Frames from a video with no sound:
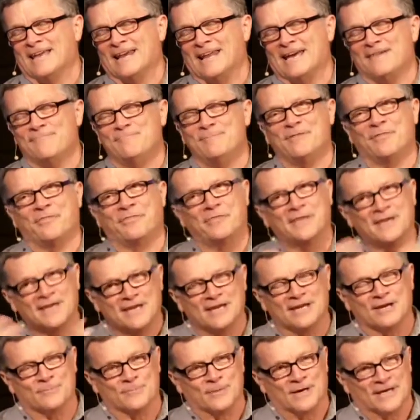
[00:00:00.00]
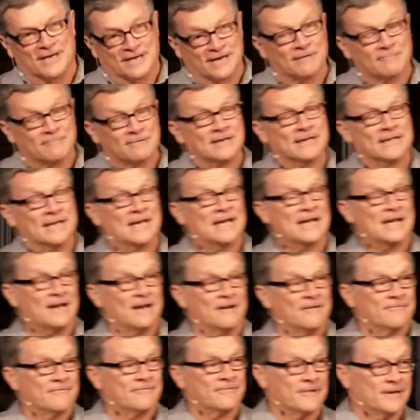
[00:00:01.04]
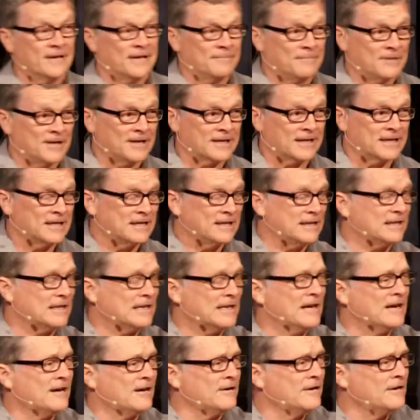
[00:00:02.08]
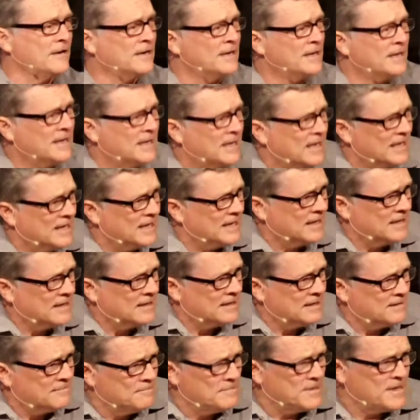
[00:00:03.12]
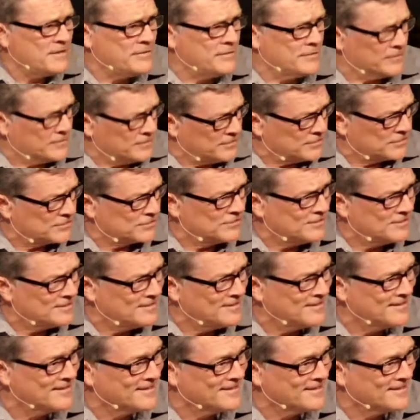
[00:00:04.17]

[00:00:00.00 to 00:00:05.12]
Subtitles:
And I've been thinking about it, I really have, I'm not kidding now, and mothers